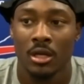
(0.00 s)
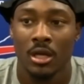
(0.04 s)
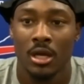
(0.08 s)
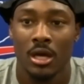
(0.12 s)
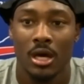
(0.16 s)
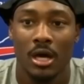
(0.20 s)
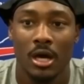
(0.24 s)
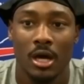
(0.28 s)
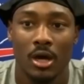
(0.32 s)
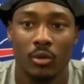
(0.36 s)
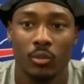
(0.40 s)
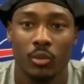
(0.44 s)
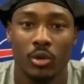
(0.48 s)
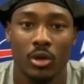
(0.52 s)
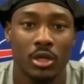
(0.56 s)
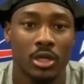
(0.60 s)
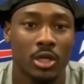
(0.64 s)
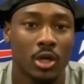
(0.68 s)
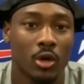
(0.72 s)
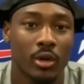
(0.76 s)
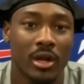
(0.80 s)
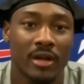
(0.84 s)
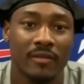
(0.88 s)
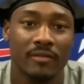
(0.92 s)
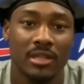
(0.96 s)
uh, we
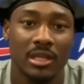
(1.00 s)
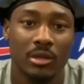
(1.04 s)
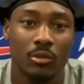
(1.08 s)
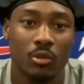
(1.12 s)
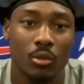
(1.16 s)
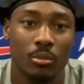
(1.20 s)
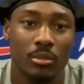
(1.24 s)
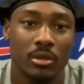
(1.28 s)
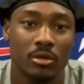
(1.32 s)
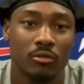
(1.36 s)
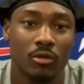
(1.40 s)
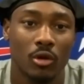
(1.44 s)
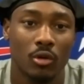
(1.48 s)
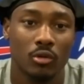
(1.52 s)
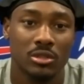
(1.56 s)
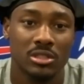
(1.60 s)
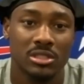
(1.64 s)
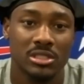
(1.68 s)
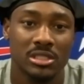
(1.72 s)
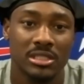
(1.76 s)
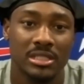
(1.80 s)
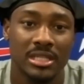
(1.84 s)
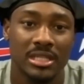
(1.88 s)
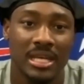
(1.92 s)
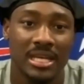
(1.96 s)
know everything won't be
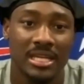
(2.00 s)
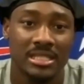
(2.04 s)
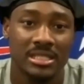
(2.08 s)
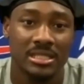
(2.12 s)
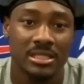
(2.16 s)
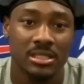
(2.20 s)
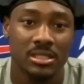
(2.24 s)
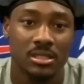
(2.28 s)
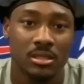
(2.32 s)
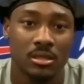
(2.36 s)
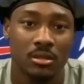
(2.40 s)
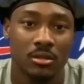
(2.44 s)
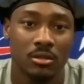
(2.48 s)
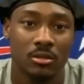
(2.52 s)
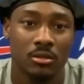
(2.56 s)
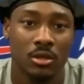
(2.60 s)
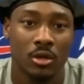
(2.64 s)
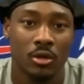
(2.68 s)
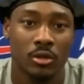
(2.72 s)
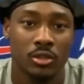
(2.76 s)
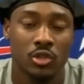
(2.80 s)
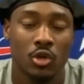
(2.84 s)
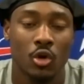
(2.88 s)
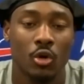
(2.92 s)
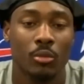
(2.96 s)
roses and daisies. You know
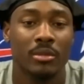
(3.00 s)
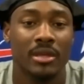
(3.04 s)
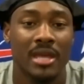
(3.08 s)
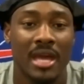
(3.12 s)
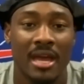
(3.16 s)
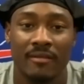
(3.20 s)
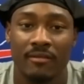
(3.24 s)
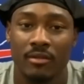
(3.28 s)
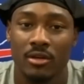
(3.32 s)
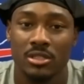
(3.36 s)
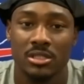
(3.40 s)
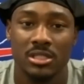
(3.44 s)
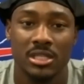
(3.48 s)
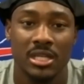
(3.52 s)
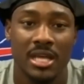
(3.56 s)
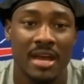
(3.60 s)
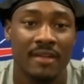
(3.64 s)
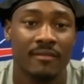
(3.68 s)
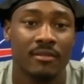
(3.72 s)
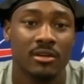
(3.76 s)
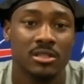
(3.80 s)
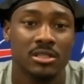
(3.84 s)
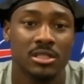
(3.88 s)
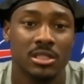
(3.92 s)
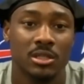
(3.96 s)
it's going to be adversity.
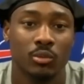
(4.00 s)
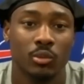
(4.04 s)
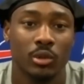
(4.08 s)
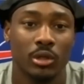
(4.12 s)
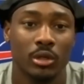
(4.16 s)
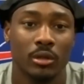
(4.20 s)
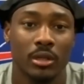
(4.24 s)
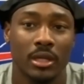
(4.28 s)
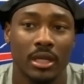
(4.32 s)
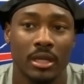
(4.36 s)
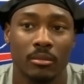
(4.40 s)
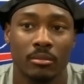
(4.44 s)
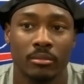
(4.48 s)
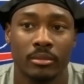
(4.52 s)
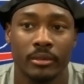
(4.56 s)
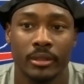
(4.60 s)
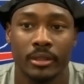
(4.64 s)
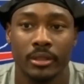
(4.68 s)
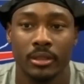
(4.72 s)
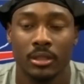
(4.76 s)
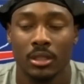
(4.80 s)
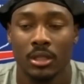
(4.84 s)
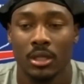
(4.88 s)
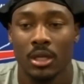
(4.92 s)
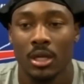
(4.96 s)
Adversity will hit, but
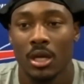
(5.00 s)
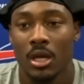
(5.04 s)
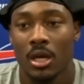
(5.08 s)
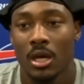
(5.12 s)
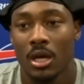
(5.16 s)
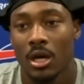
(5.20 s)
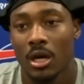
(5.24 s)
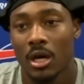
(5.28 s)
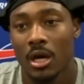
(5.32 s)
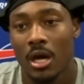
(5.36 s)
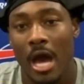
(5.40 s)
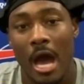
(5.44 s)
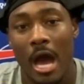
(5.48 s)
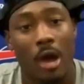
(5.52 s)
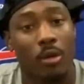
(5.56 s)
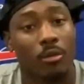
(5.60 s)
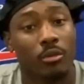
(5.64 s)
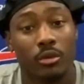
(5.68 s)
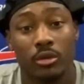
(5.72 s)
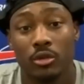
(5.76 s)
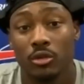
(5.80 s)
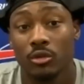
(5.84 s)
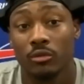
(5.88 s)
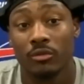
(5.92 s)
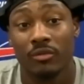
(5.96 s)
uh, how will
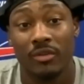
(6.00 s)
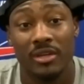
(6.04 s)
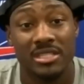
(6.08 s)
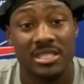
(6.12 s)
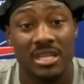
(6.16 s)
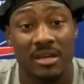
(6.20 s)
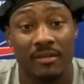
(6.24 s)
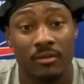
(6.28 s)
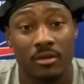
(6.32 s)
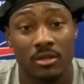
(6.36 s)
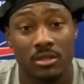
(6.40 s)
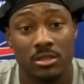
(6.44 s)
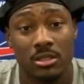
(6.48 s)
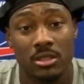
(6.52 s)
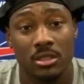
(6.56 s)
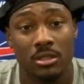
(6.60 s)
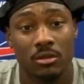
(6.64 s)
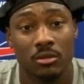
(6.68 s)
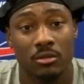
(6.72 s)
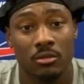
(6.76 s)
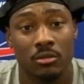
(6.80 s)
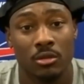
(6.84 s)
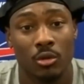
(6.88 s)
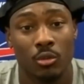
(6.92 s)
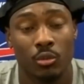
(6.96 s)
you face adversity?
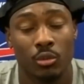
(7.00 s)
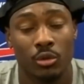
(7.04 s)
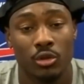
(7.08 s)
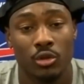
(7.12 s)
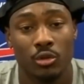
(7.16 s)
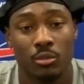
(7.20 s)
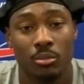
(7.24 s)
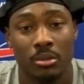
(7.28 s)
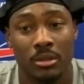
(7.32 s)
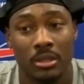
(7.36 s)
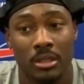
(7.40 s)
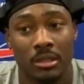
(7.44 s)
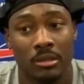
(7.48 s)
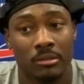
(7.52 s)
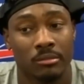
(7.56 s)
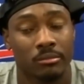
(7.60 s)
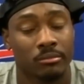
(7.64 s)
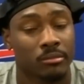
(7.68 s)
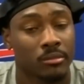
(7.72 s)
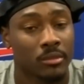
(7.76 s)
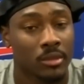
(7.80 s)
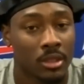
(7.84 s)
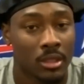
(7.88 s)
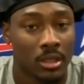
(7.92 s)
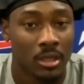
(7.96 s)
You know, will you be
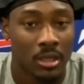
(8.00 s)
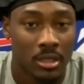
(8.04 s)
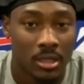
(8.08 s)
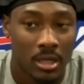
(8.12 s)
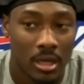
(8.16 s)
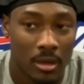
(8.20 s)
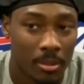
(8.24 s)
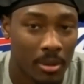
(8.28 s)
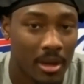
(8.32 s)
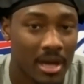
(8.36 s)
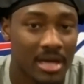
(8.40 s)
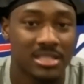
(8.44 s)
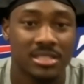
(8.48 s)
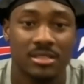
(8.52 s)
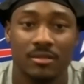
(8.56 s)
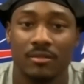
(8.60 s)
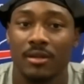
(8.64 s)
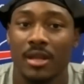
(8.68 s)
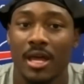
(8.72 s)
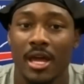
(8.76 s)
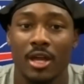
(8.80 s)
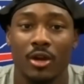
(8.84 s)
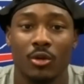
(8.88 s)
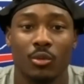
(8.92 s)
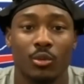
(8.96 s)
a positive
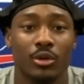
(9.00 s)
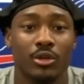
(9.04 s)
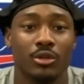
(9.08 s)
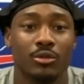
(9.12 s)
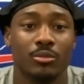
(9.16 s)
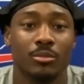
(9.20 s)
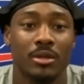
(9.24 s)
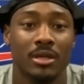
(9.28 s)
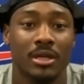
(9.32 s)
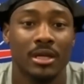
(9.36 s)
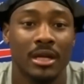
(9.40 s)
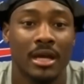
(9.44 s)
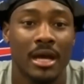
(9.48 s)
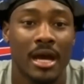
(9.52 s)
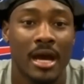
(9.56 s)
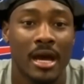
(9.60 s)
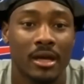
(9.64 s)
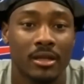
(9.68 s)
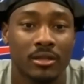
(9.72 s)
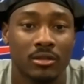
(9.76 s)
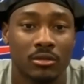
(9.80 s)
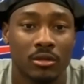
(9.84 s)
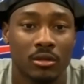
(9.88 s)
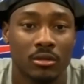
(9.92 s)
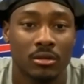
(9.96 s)
light or will you be a guy,
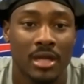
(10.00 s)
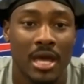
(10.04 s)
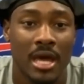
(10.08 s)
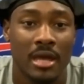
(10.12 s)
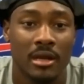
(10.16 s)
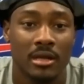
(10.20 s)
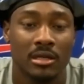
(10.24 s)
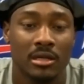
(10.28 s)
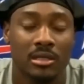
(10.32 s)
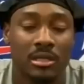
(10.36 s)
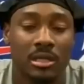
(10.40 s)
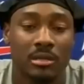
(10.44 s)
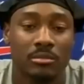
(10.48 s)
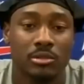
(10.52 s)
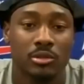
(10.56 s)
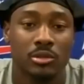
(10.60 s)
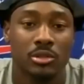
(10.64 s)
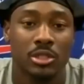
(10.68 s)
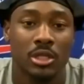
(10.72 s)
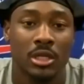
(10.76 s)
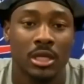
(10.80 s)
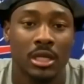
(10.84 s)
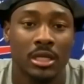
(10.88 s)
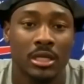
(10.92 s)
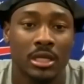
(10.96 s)
you know, down in the dumps with
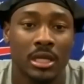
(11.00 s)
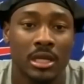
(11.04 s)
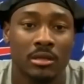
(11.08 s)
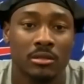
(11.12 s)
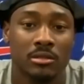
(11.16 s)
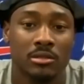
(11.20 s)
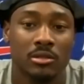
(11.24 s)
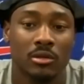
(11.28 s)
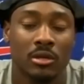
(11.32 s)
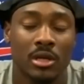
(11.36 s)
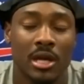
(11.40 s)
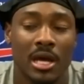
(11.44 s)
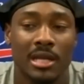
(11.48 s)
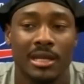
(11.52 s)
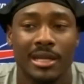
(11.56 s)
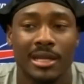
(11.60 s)
your head down? So kind of